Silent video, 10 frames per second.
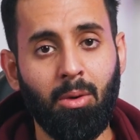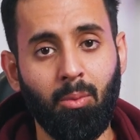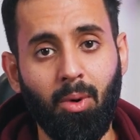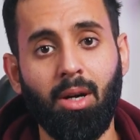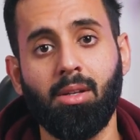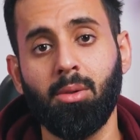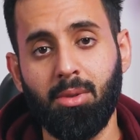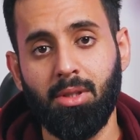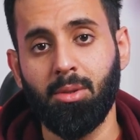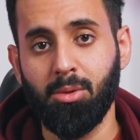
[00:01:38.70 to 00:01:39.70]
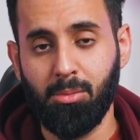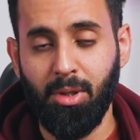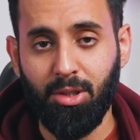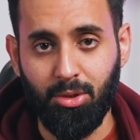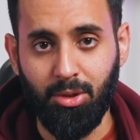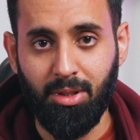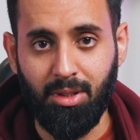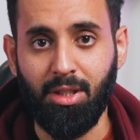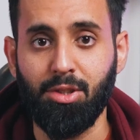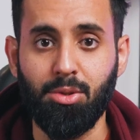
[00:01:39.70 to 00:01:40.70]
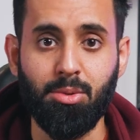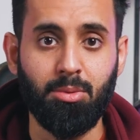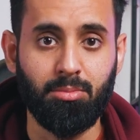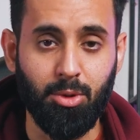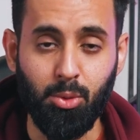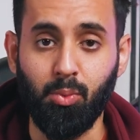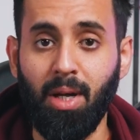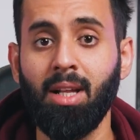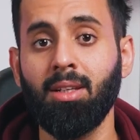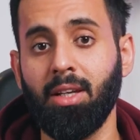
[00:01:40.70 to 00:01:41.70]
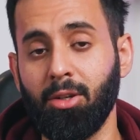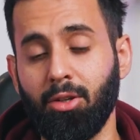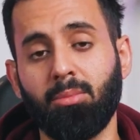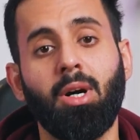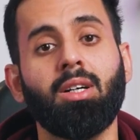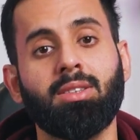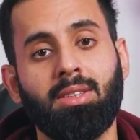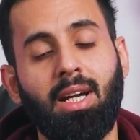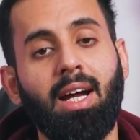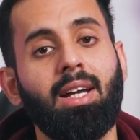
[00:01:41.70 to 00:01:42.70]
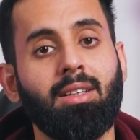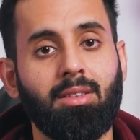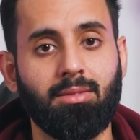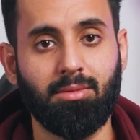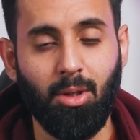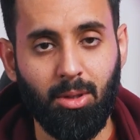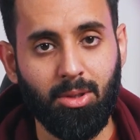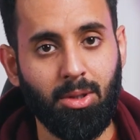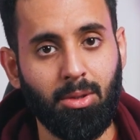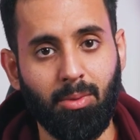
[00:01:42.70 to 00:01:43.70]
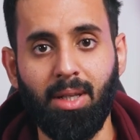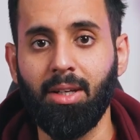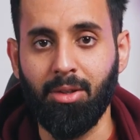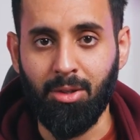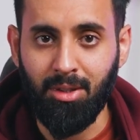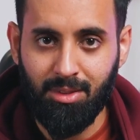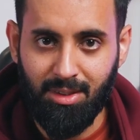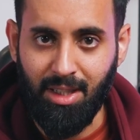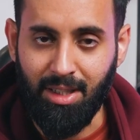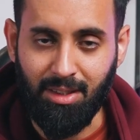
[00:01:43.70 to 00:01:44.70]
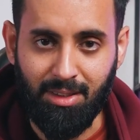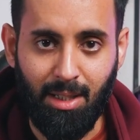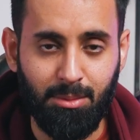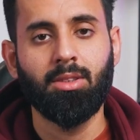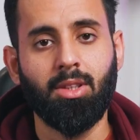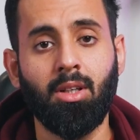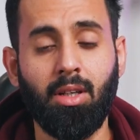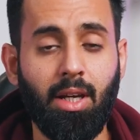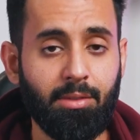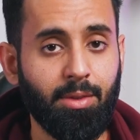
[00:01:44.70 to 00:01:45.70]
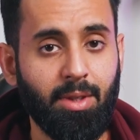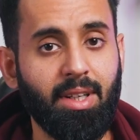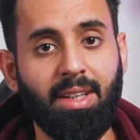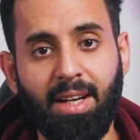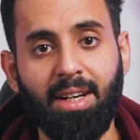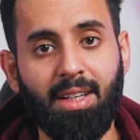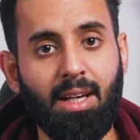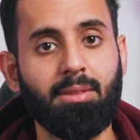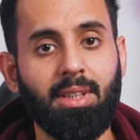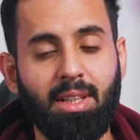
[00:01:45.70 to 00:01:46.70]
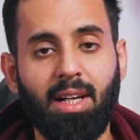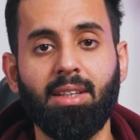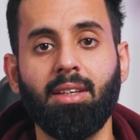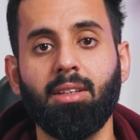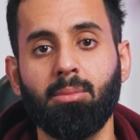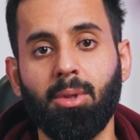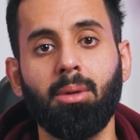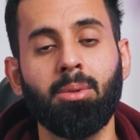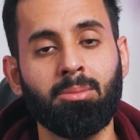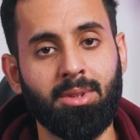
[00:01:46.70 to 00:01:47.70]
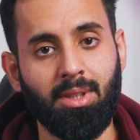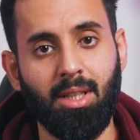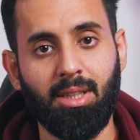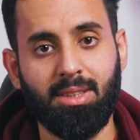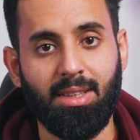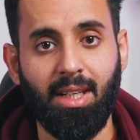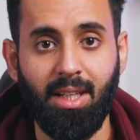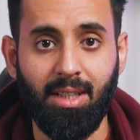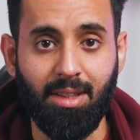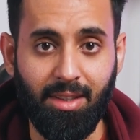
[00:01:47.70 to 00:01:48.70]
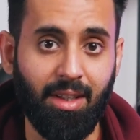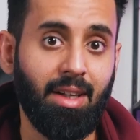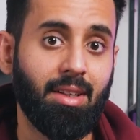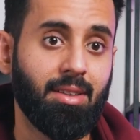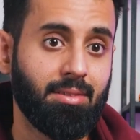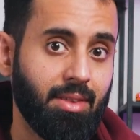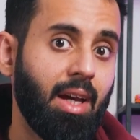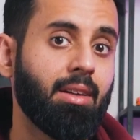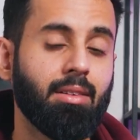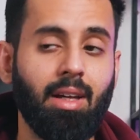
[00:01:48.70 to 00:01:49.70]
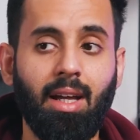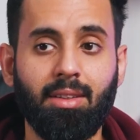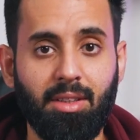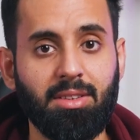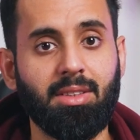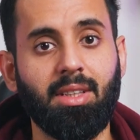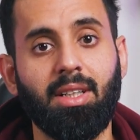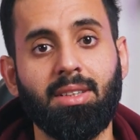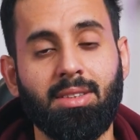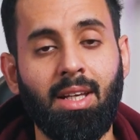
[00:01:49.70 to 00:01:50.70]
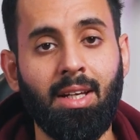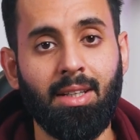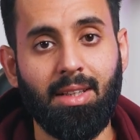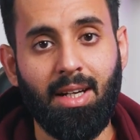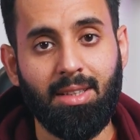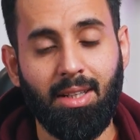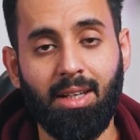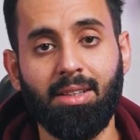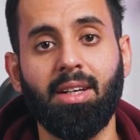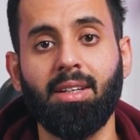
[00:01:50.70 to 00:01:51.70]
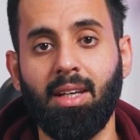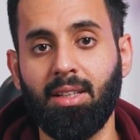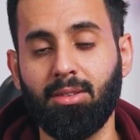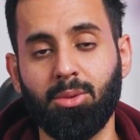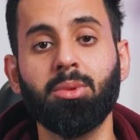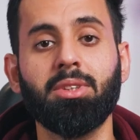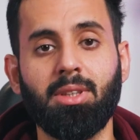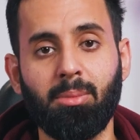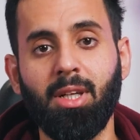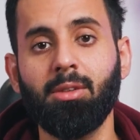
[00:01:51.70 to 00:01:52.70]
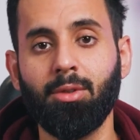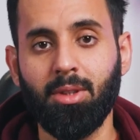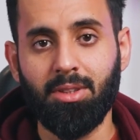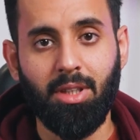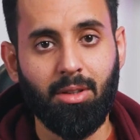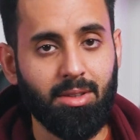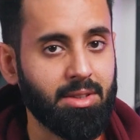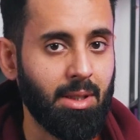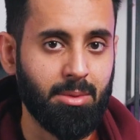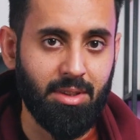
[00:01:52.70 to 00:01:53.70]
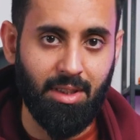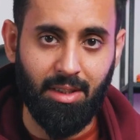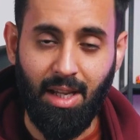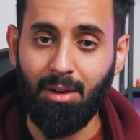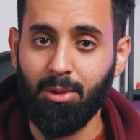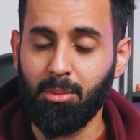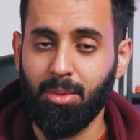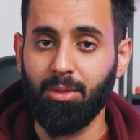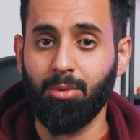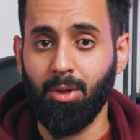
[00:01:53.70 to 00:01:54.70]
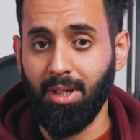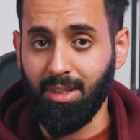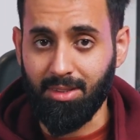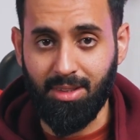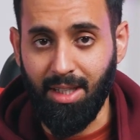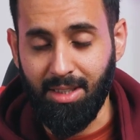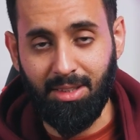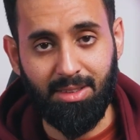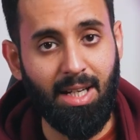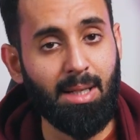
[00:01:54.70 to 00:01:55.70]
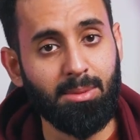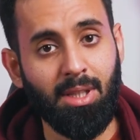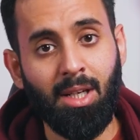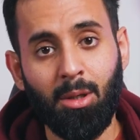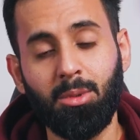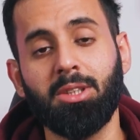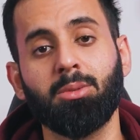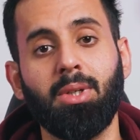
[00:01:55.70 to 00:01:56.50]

what you can do to make sure that you do well in your mocks and also well in your CI exams. So if you're in grade 11, then I think the problem starts in grade 10. And the reason is that in grade 10, students are mainly focusing on the subjects that they have to appear for in the CI exams, which is